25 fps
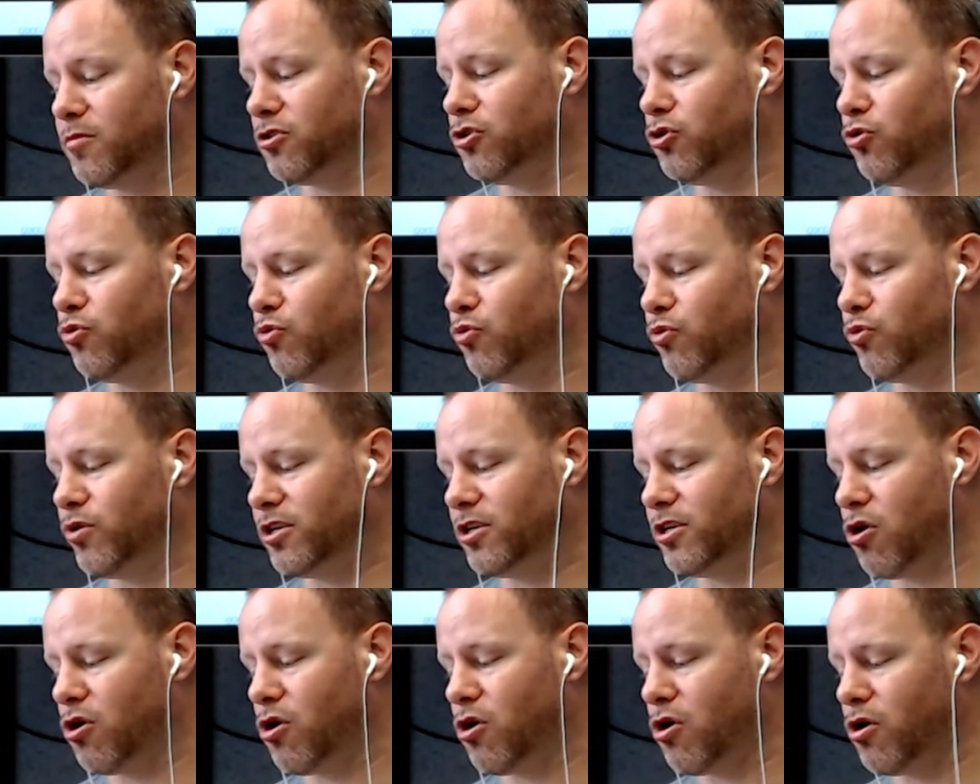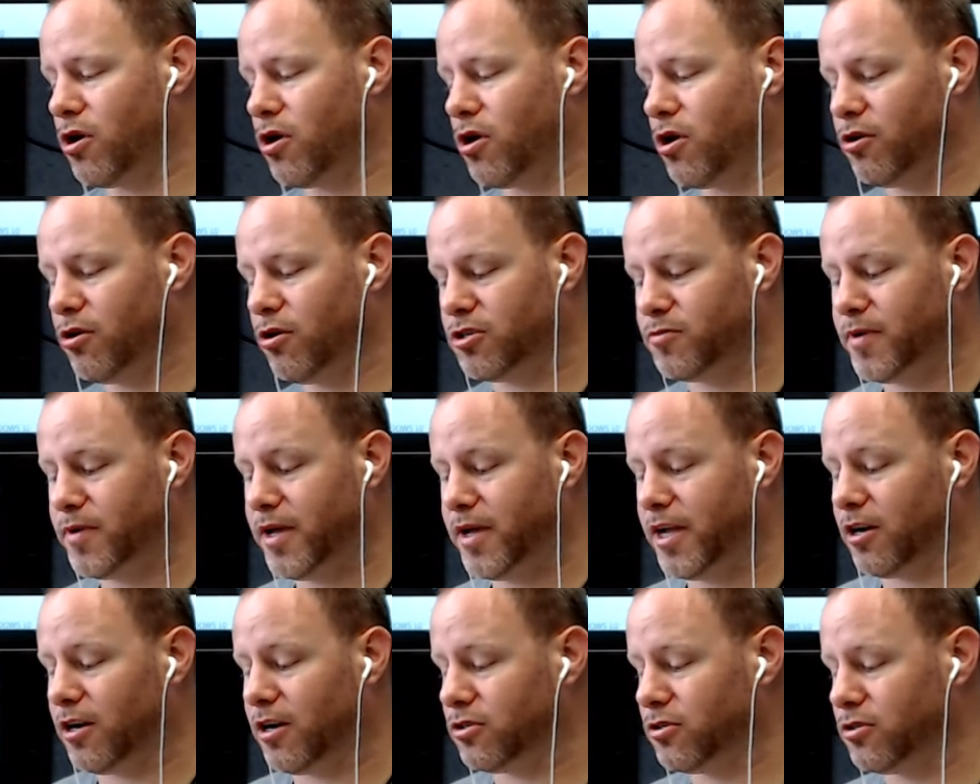who return their
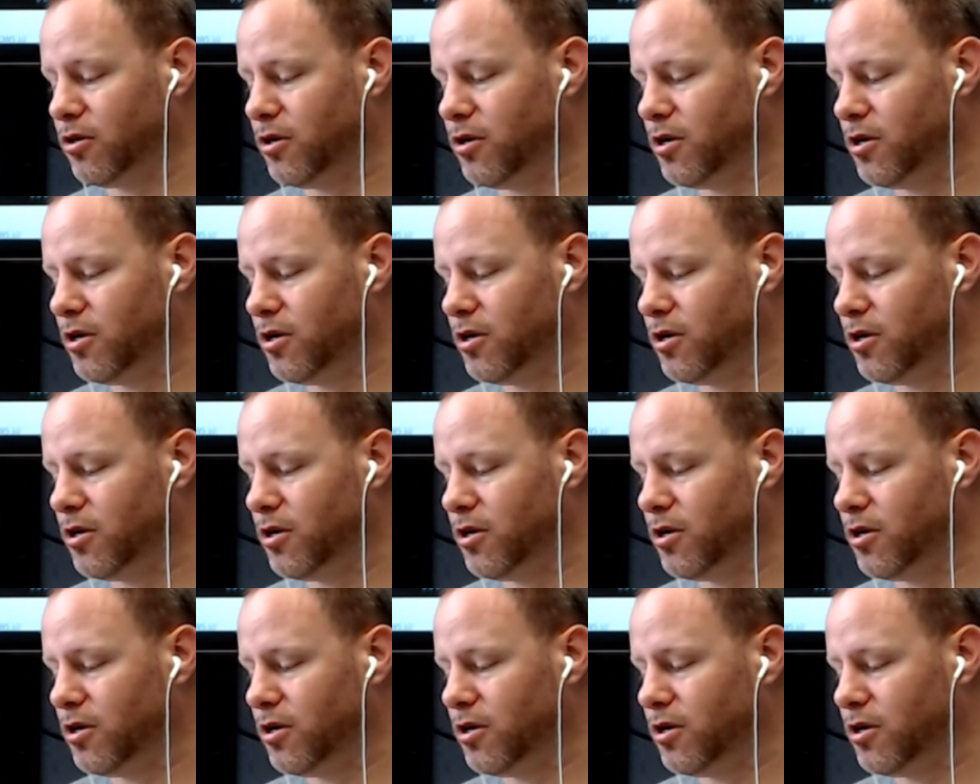speakers.